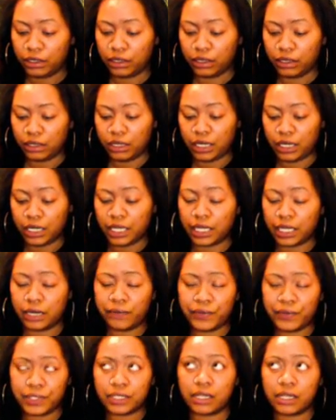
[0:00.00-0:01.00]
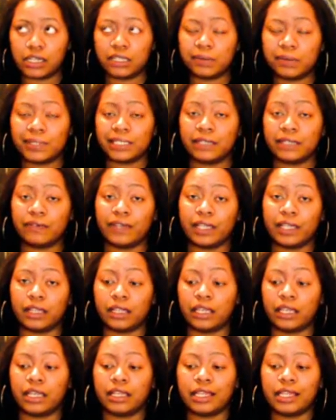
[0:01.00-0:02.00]
And again, if it's not a specific
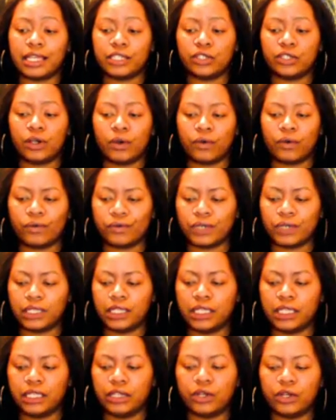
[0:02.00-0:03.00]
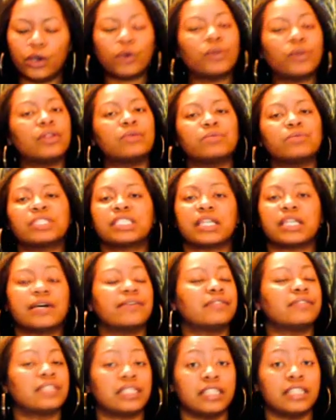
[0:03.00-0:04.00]
thing, they don't really know
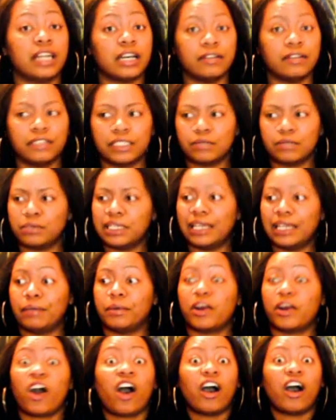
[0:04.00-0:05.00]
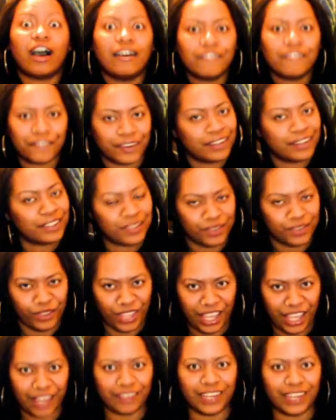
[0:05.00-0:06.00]
themselves enough to be able to offer you
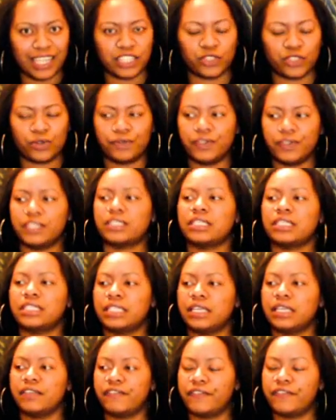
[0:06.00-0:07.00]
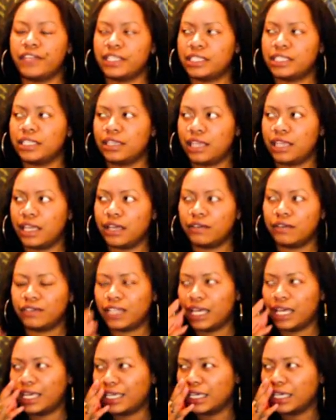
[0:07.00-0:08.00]
that, right? So if it's a thing of
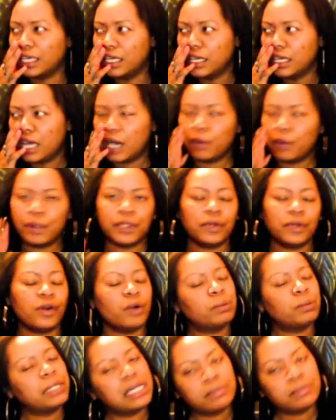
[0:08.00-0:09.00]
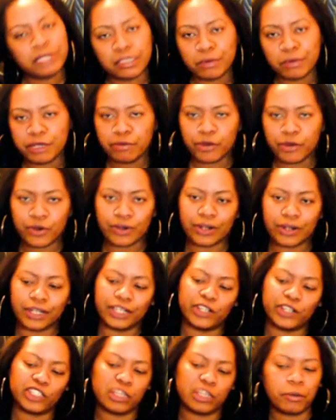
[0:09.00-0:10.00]
like, I want you to open up to me more,
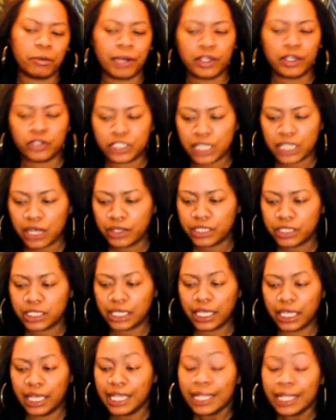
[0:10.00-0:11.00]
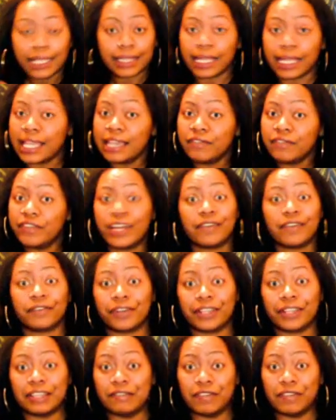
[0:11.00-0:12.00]
you know, tell your child. It's like, they've
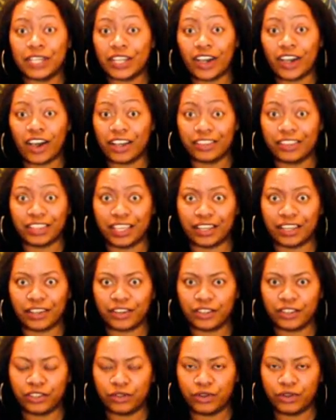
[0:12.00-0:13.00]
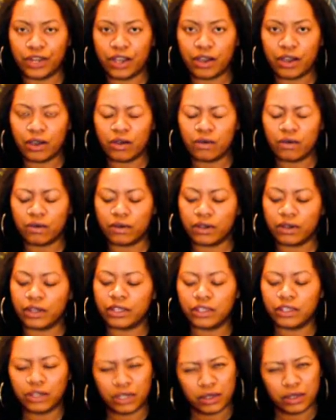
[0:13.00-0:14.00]
never even gone there, you know, or,
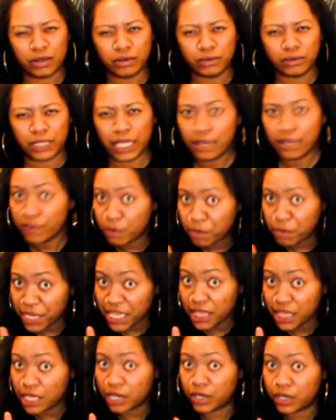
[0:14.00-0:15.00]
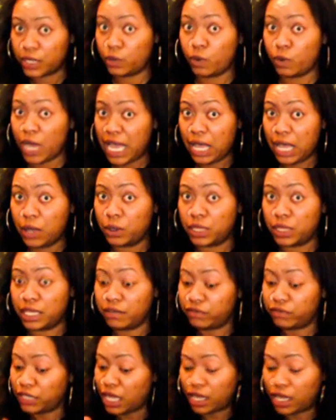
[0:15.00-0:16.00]
you know, they haven't been there in a while.
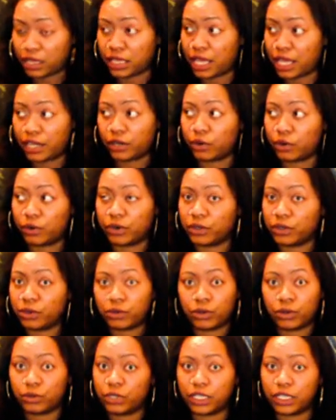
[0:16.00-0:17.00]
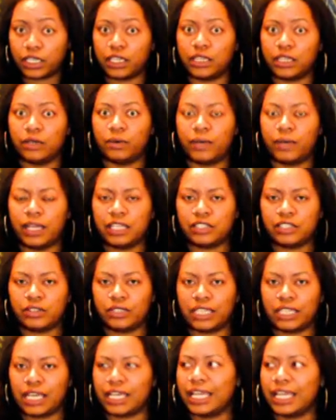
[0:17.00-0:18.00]
They've locked that door and thrown the key away.
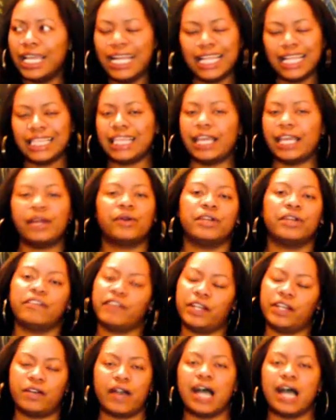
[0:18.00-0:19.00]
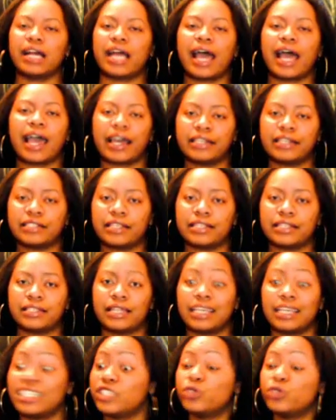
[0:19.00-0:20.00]
So like, they don't even know how to access
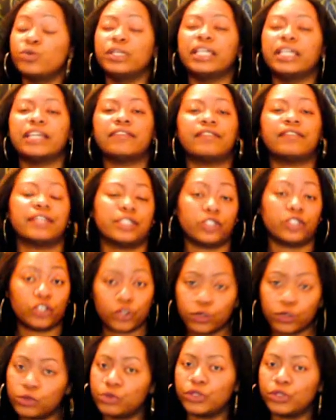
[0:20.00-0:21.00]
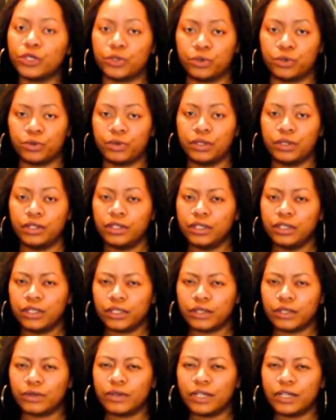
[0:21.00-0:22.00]
that to give it to you,
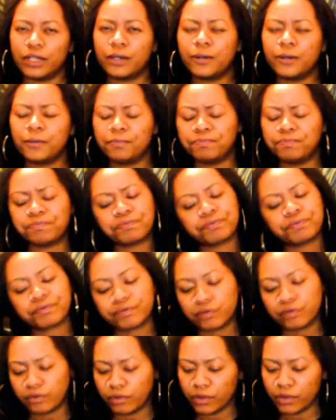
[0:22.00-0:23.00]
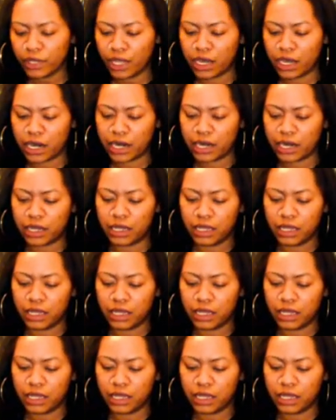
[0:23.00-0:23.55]
you know? All right.